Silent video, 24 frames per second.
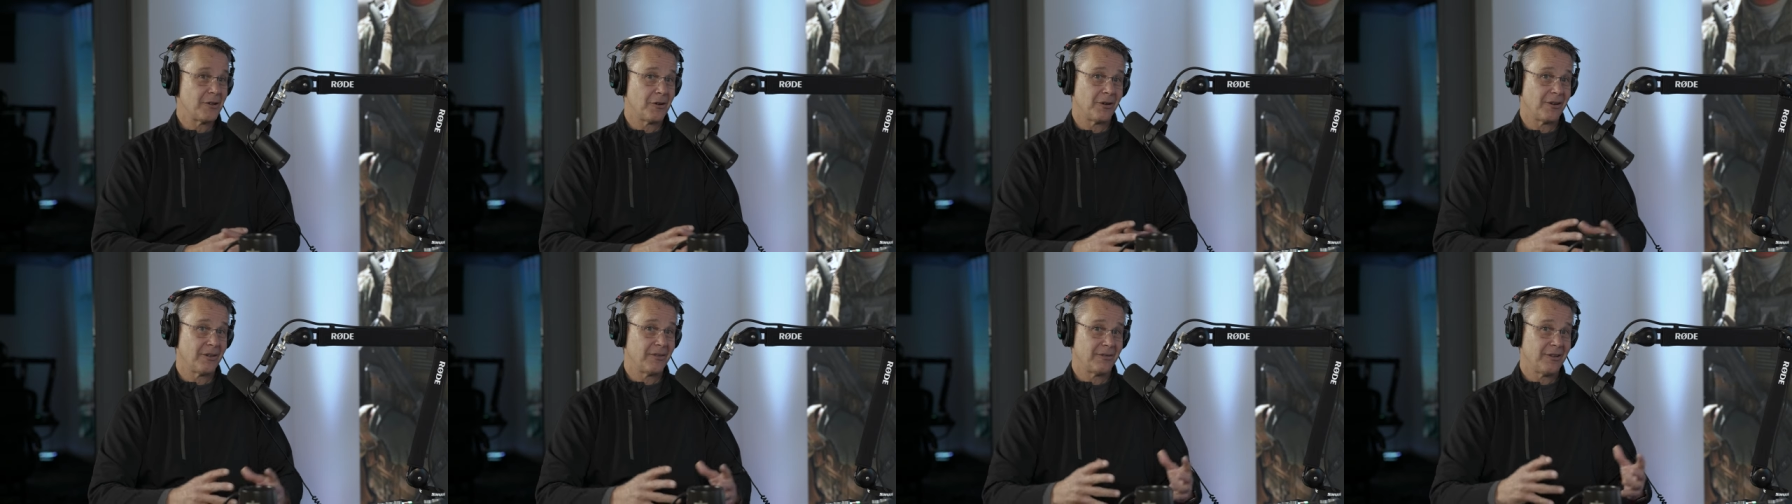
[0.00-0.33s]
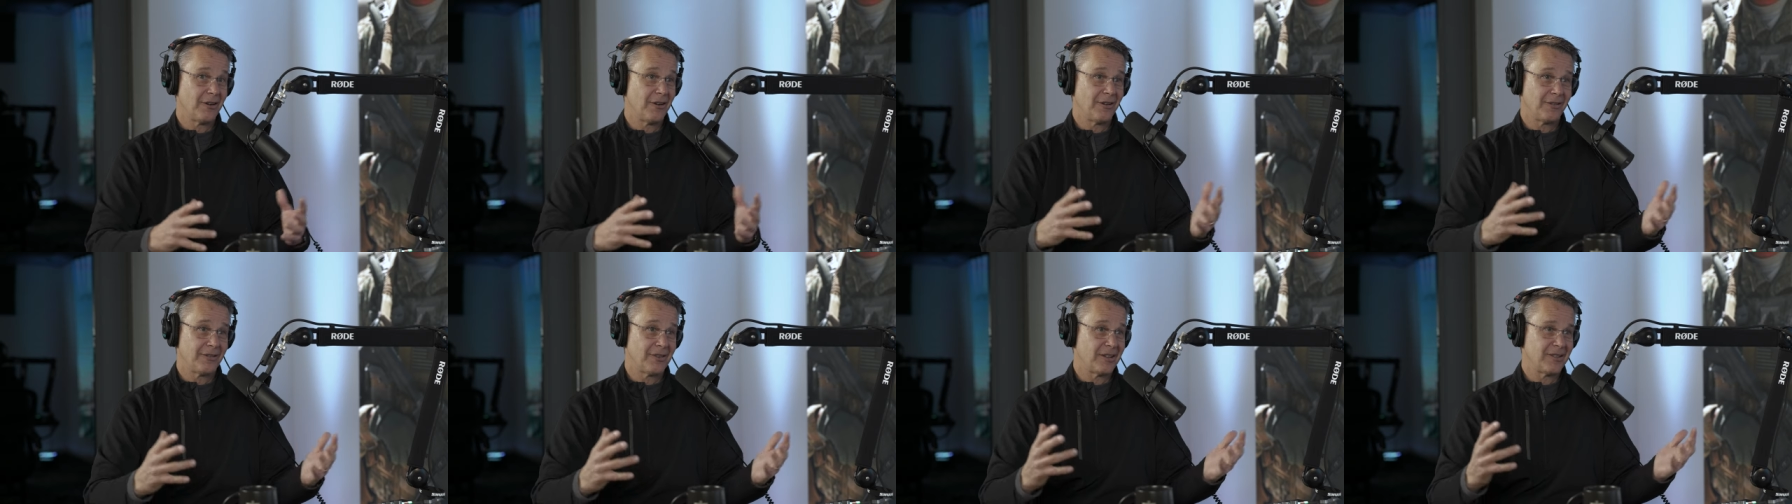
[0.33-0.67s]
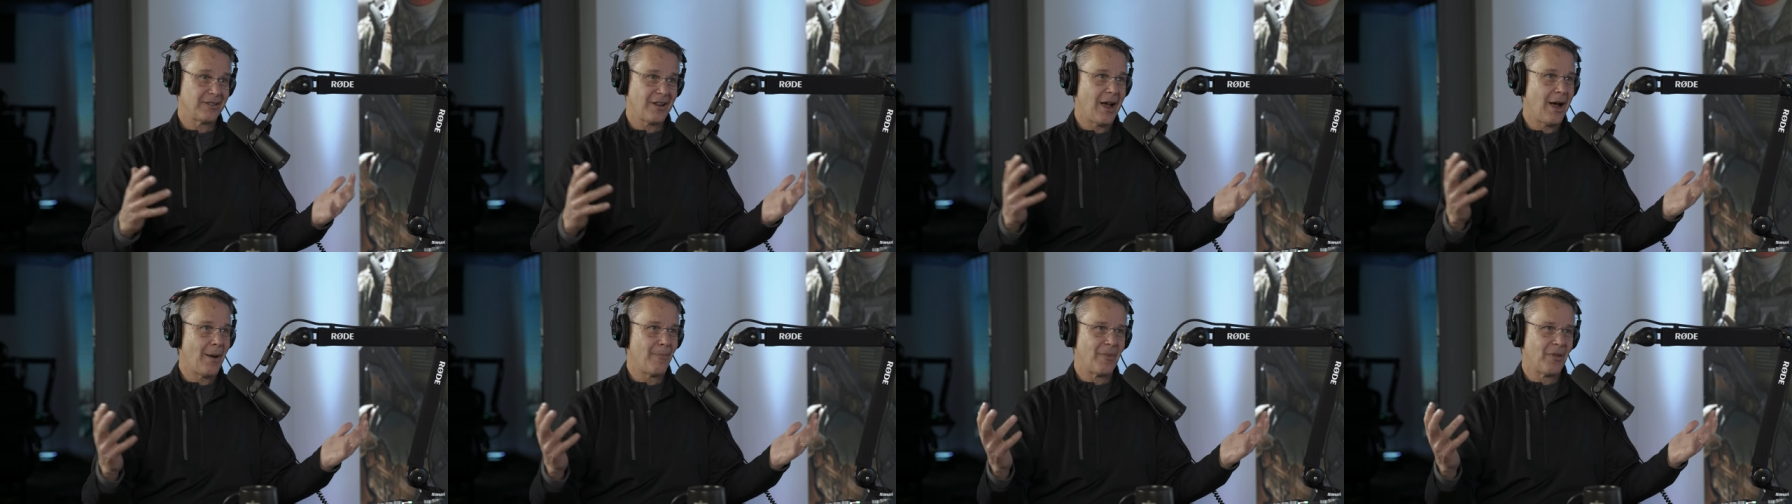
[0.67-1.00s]
You're you're at the
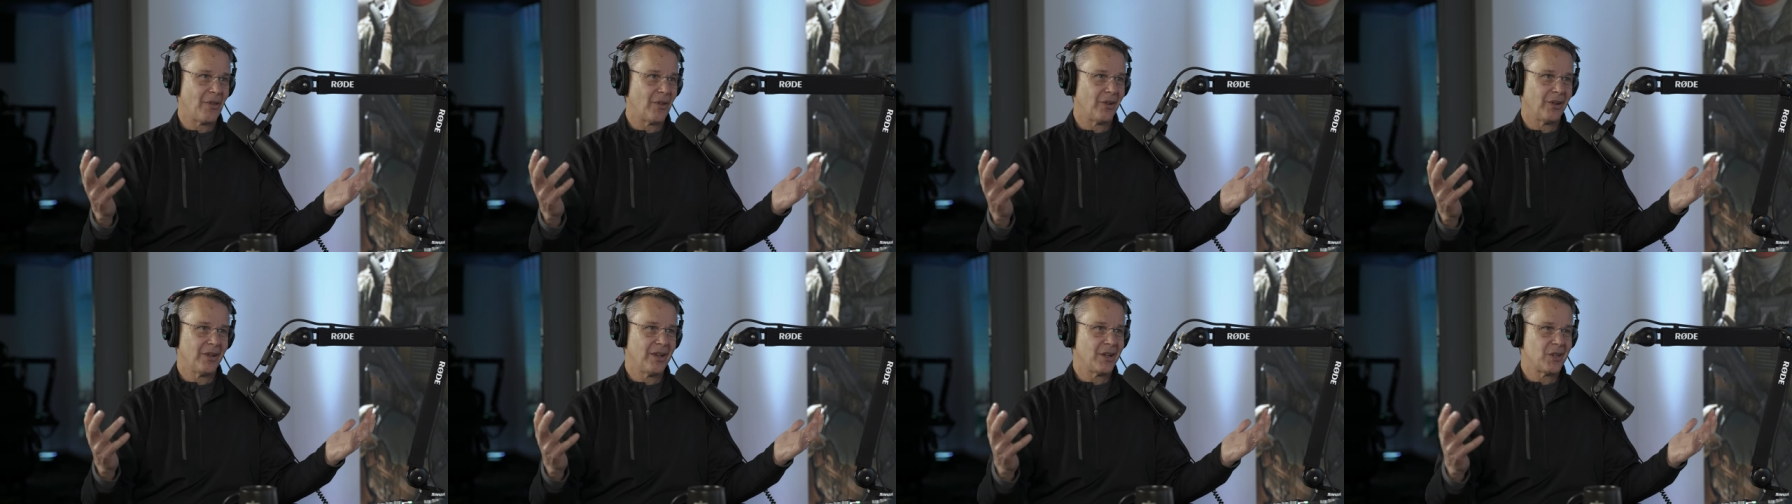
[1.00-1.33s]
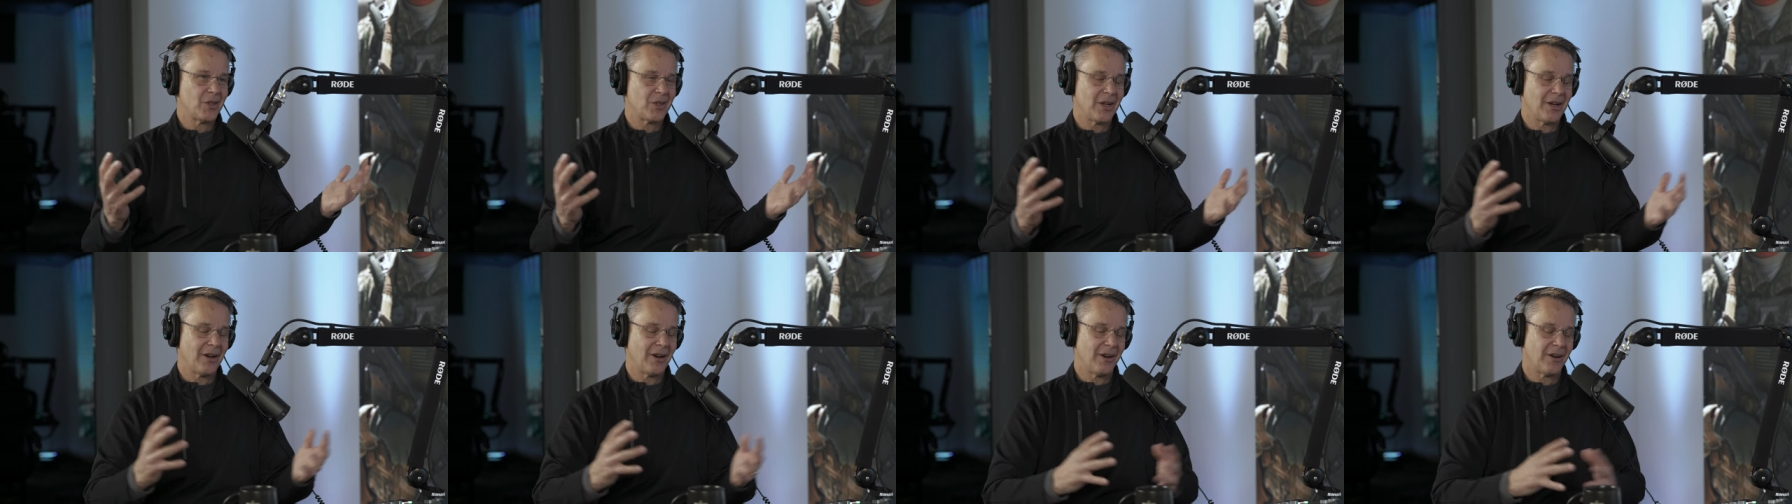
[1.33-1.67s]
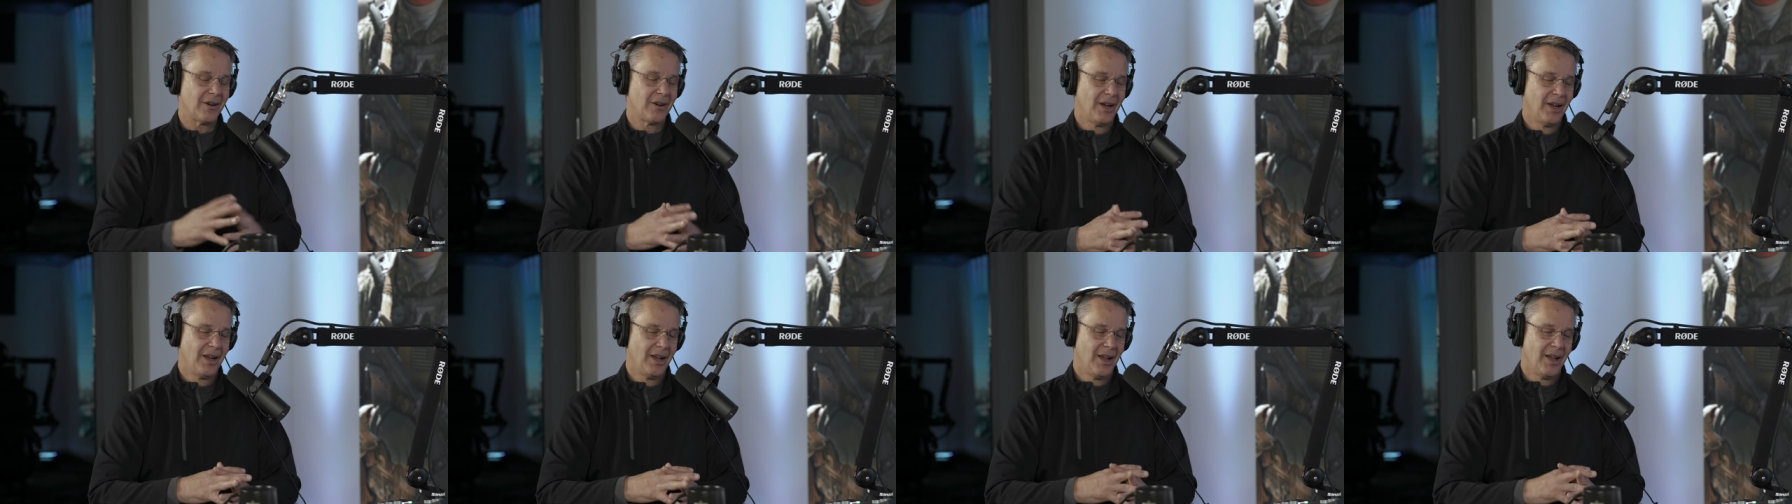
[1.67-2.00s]
top of the list
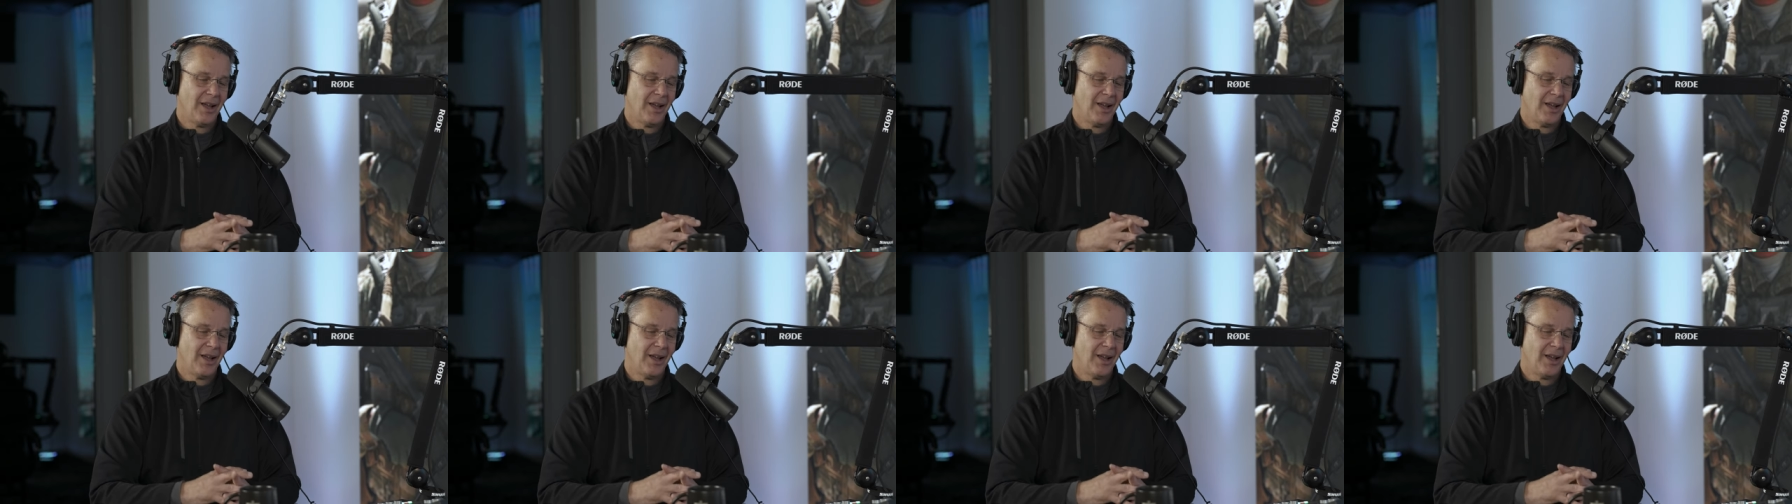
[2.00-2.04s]
here,